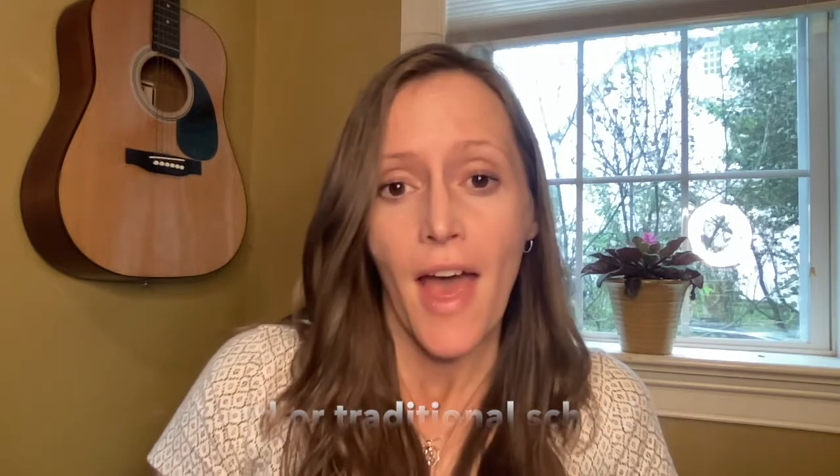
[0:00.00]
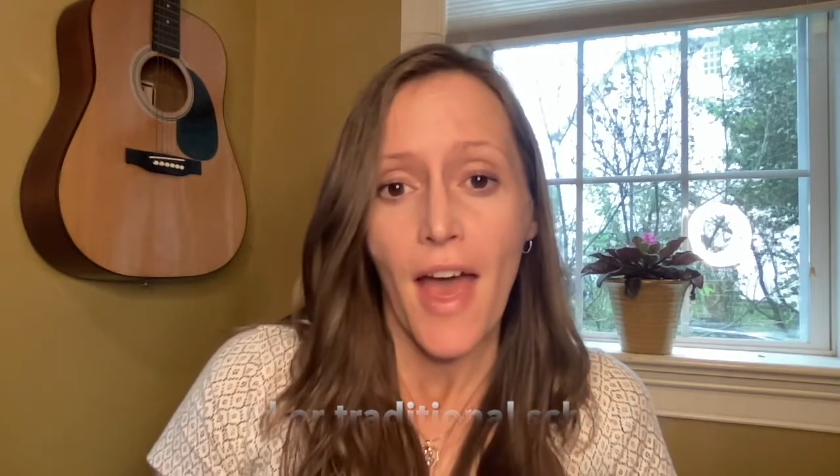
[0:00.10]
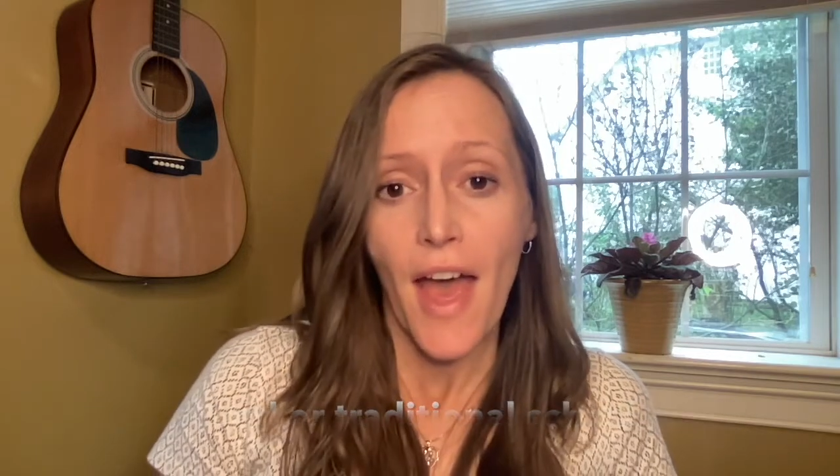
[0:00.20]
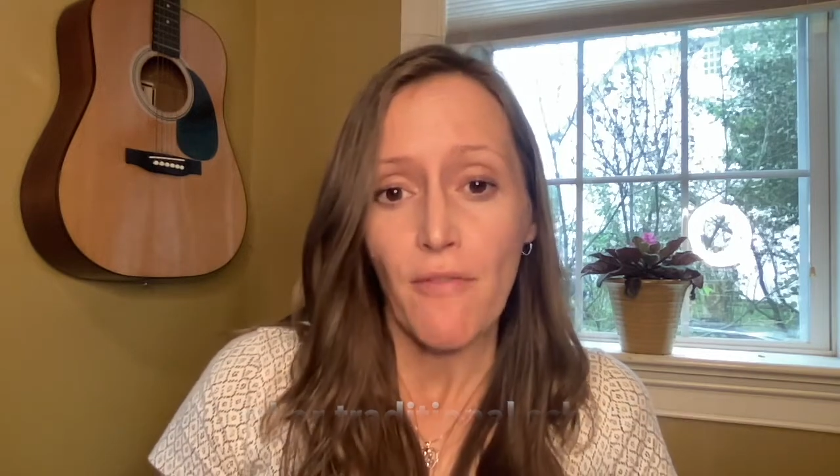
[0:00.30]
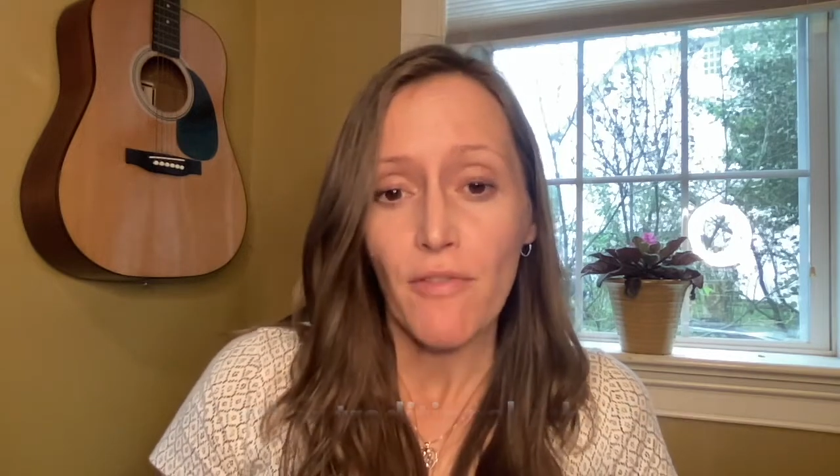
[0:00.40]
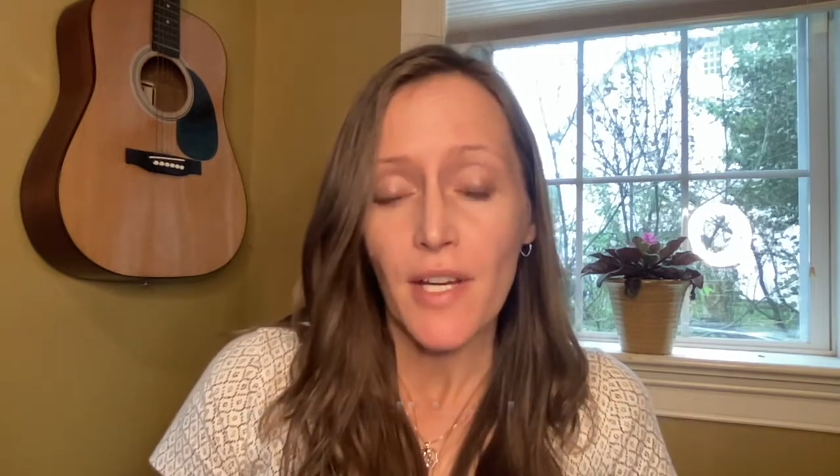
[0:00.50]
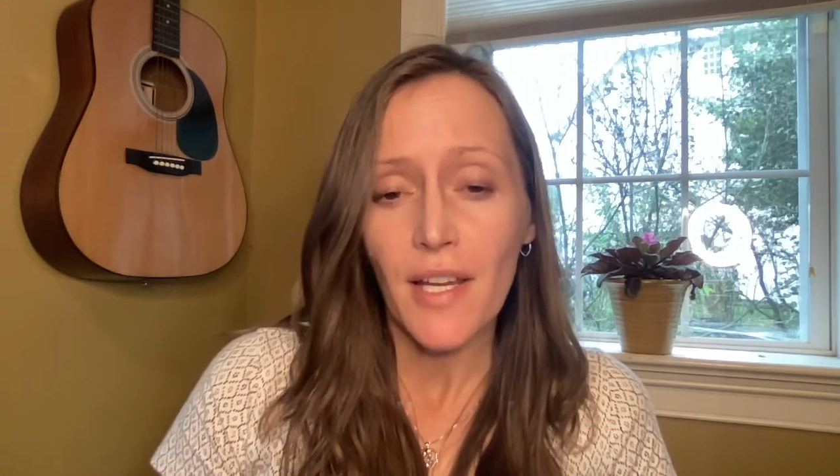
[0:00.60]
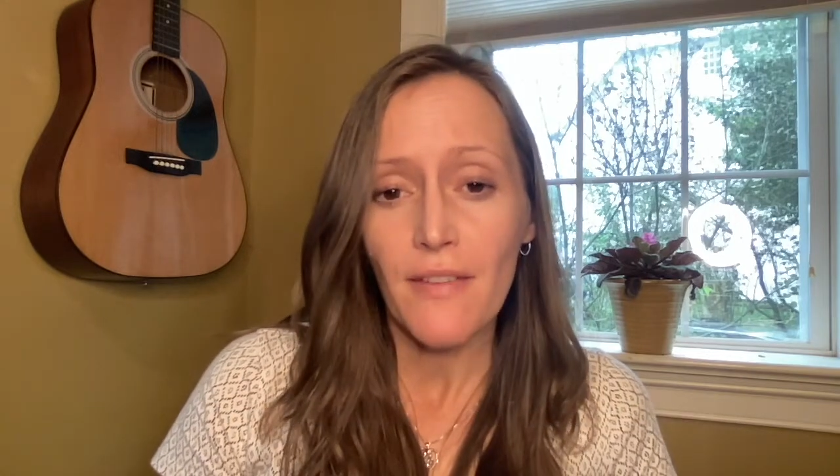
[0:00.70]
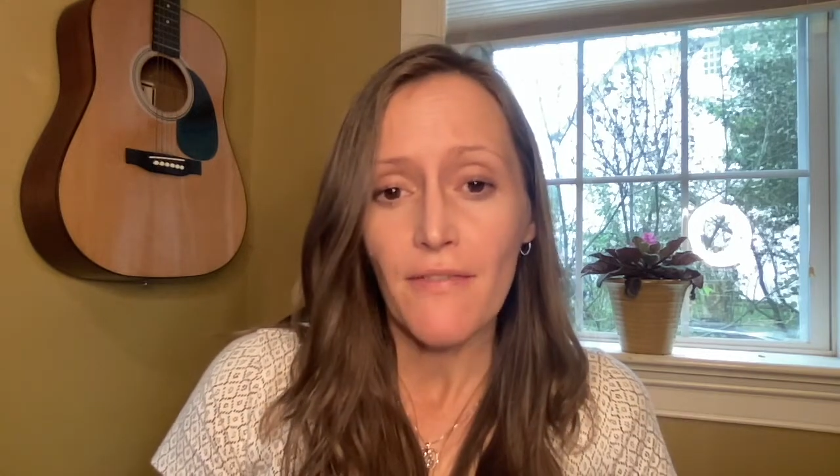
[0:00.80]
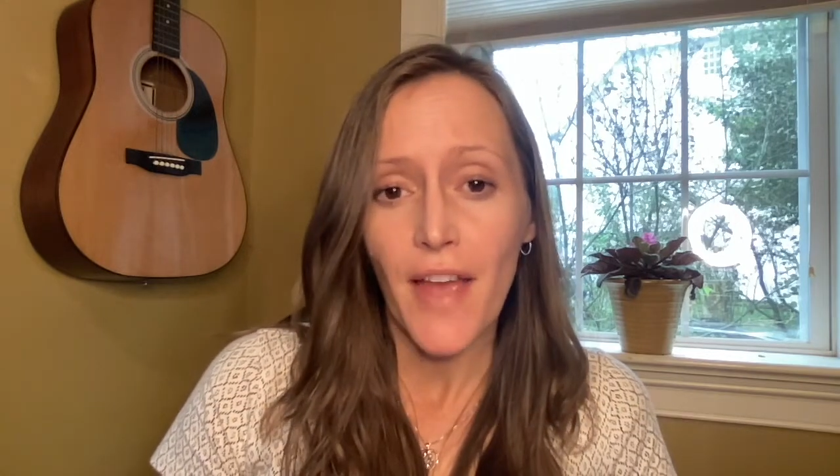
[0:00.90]

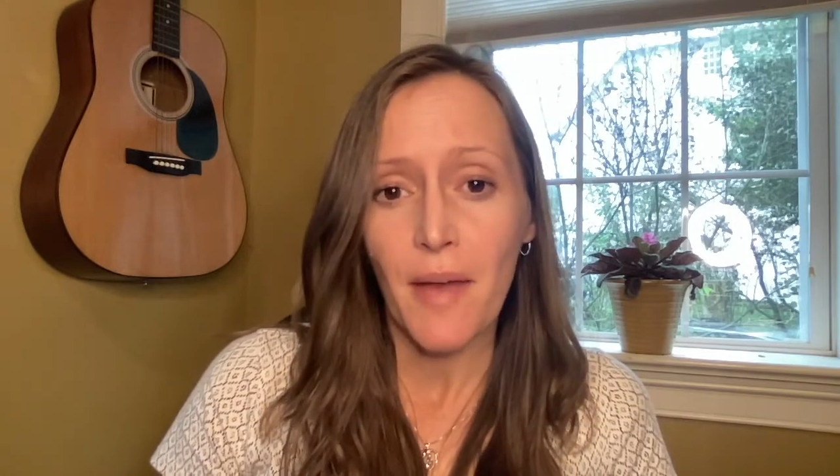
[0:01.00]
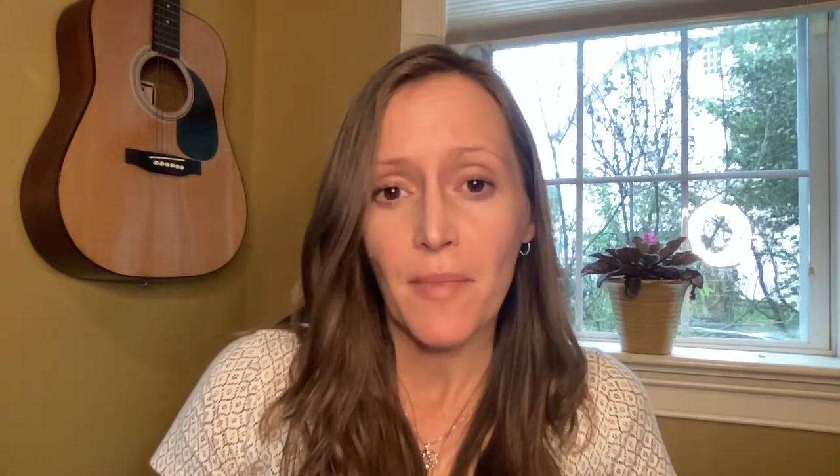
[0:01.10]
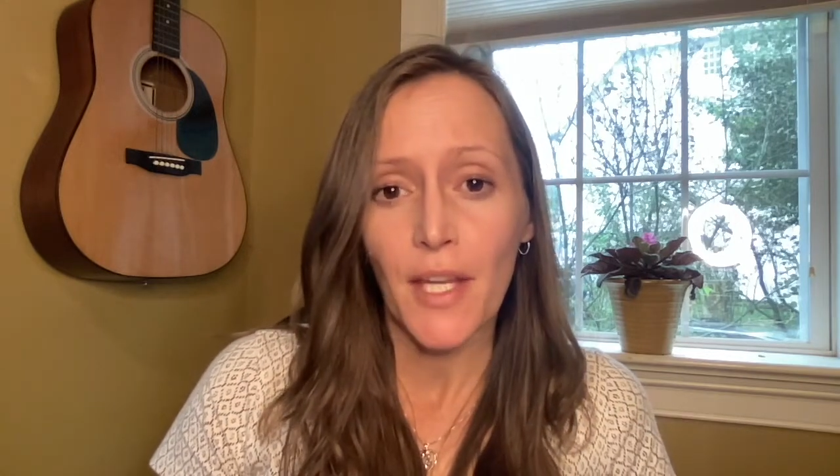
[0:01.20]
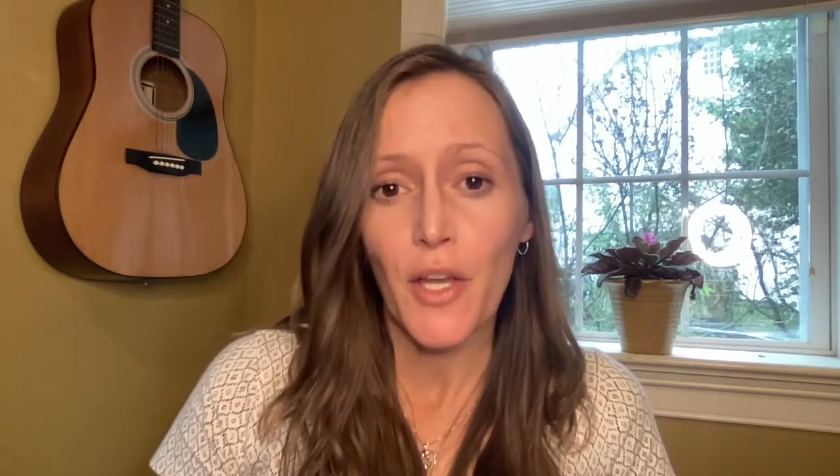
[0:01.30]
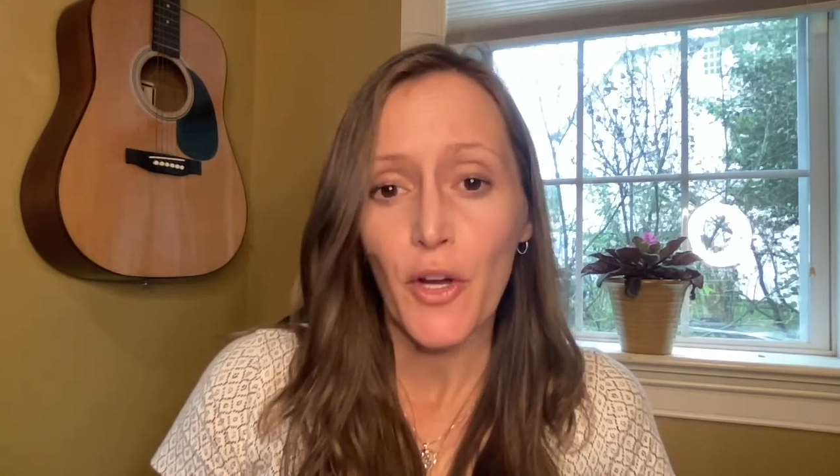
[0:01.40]
Every family